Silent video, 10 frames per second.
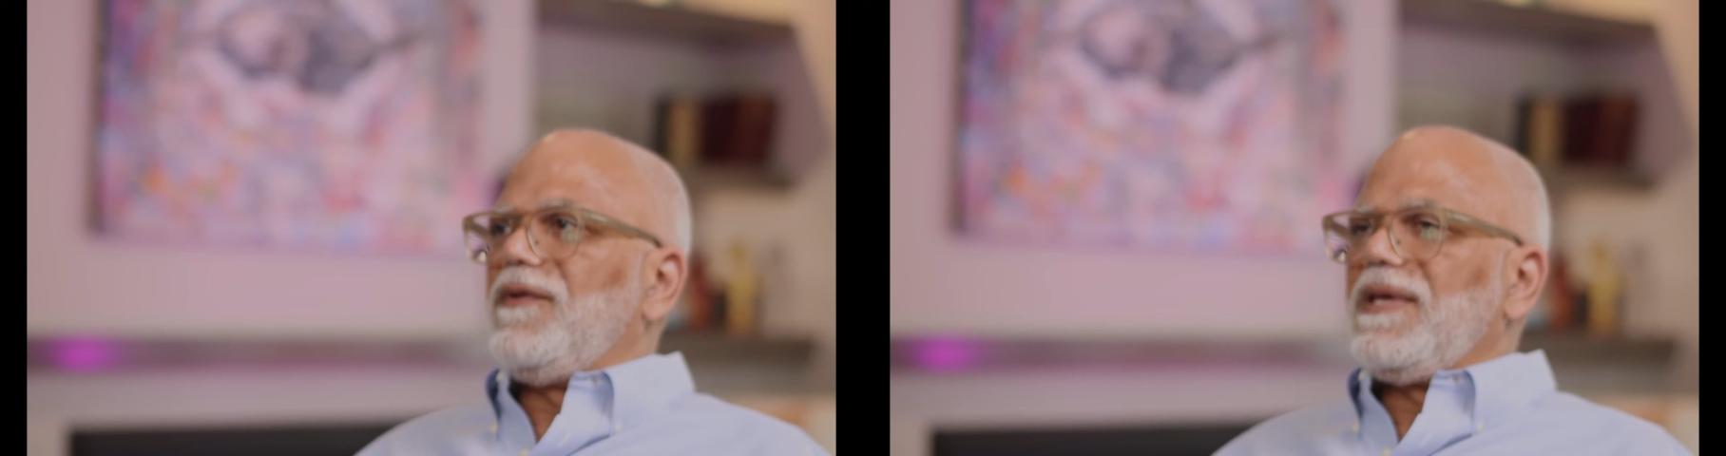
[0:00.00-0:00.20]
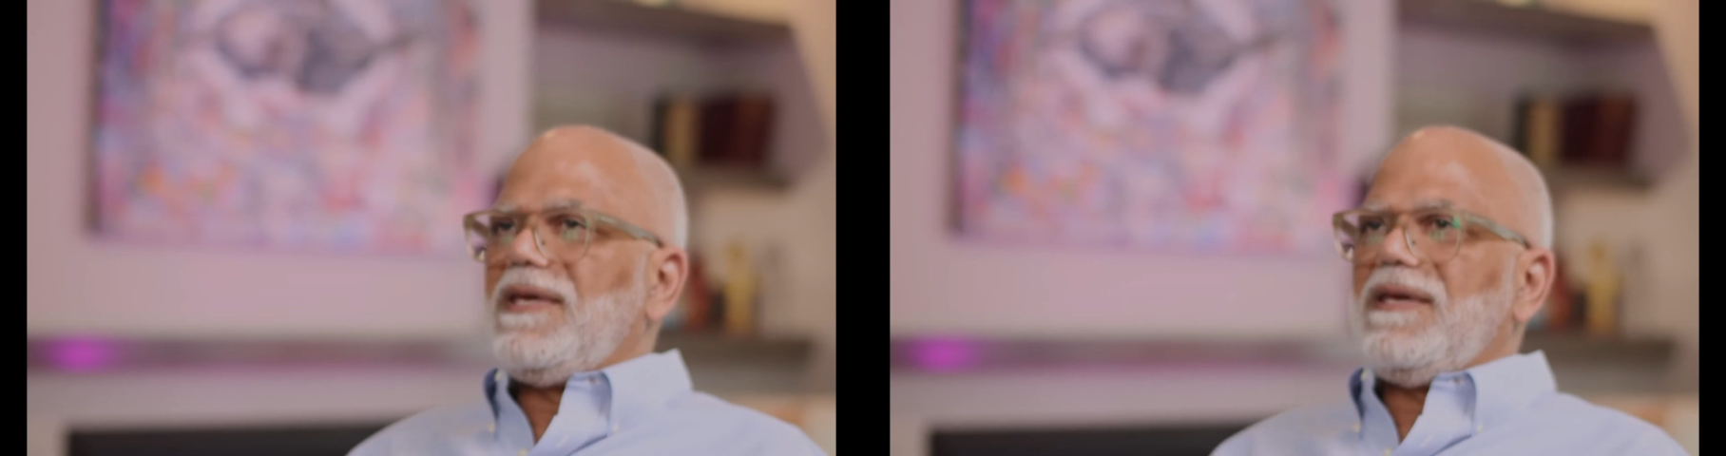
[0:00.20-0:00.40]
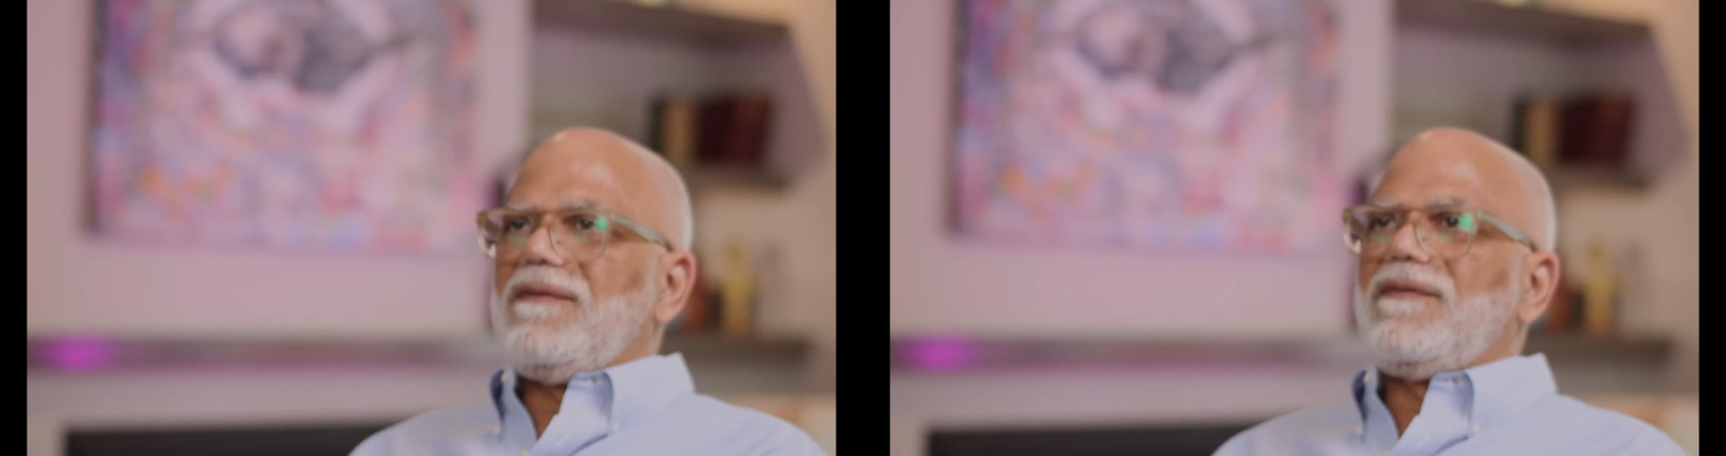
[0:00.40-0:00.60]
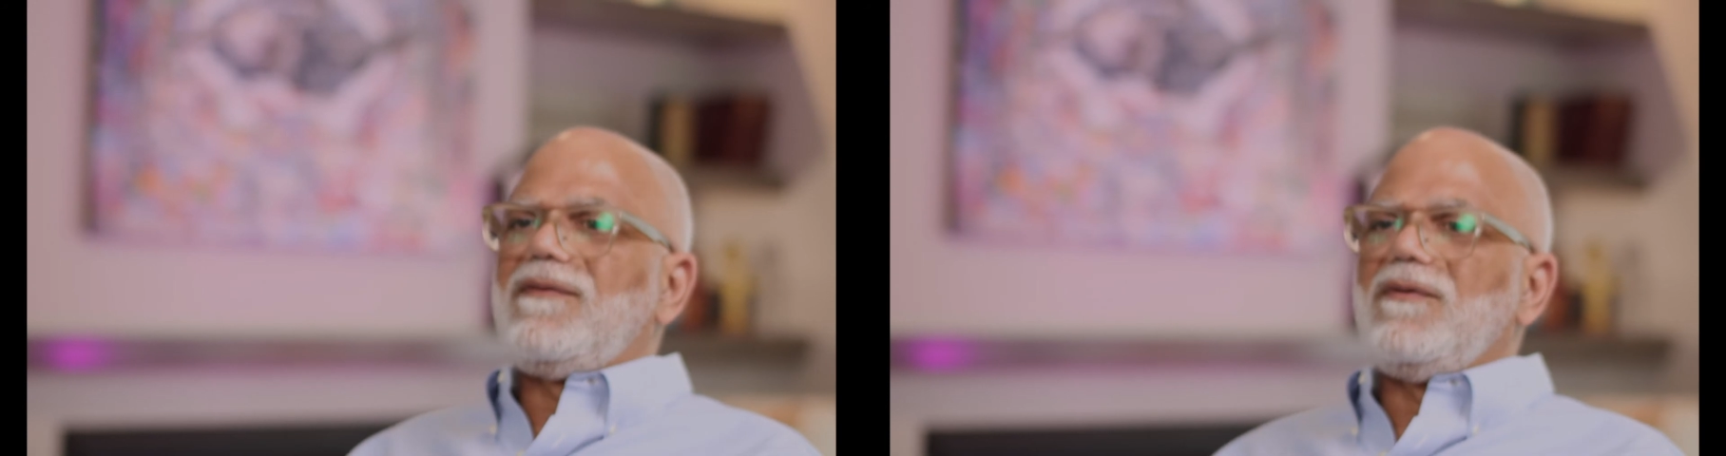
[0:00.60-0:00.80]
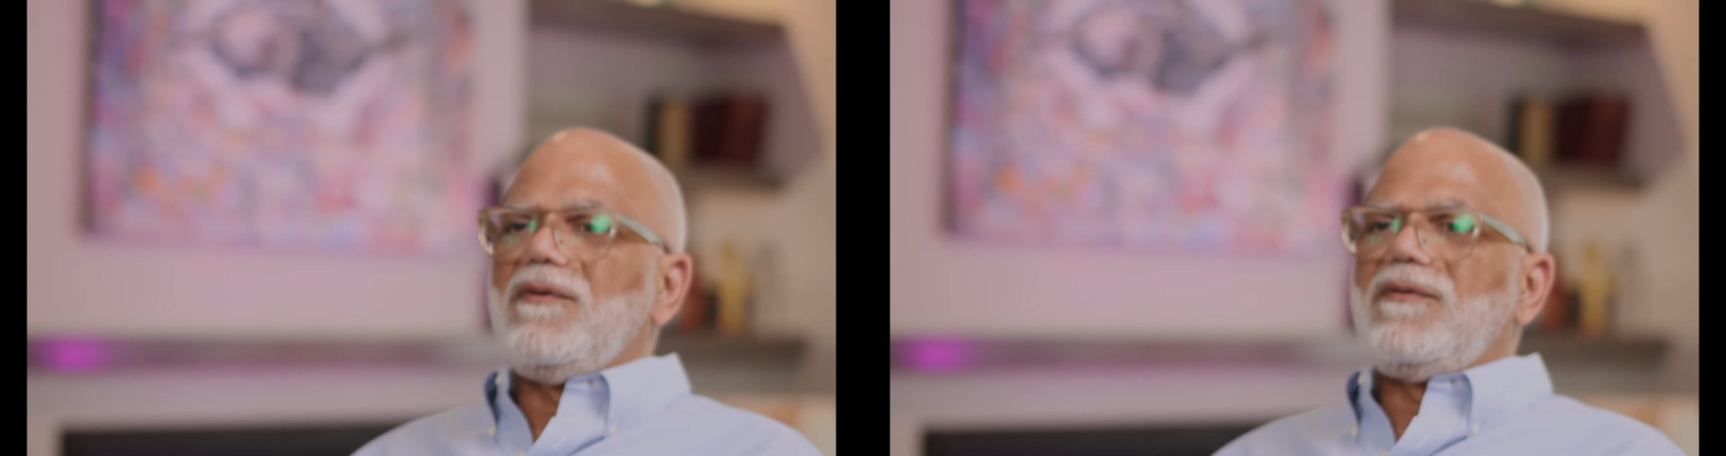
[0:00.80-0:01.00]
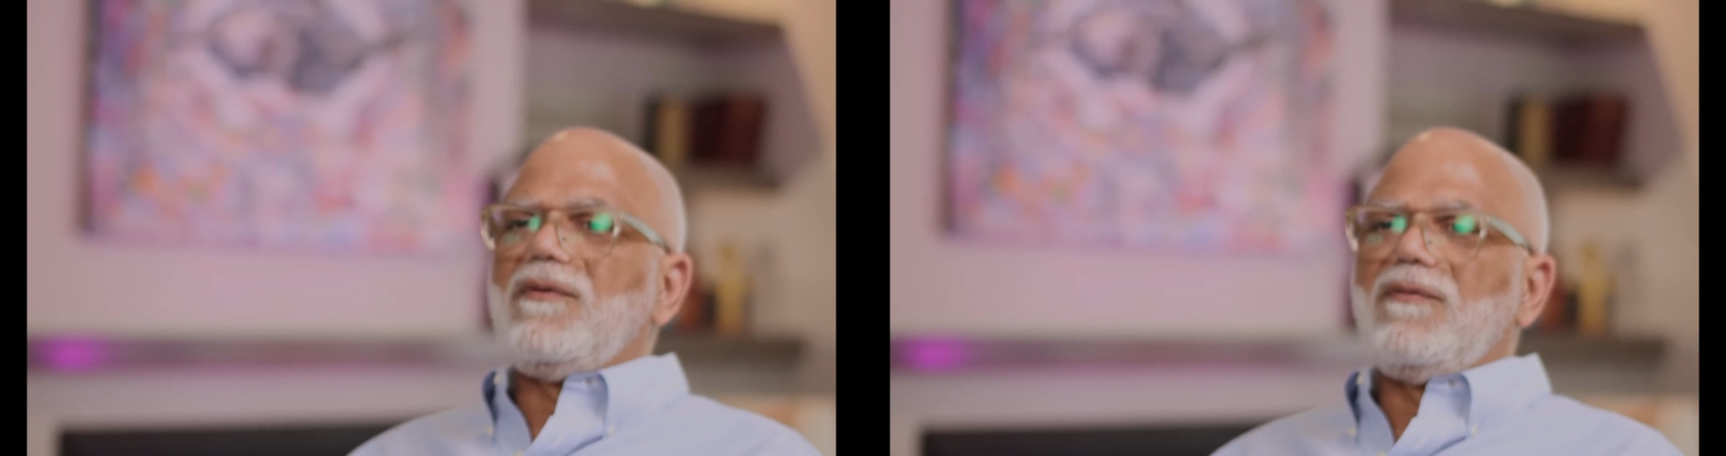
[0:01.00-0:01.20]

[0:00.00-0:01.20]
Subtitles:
the kids to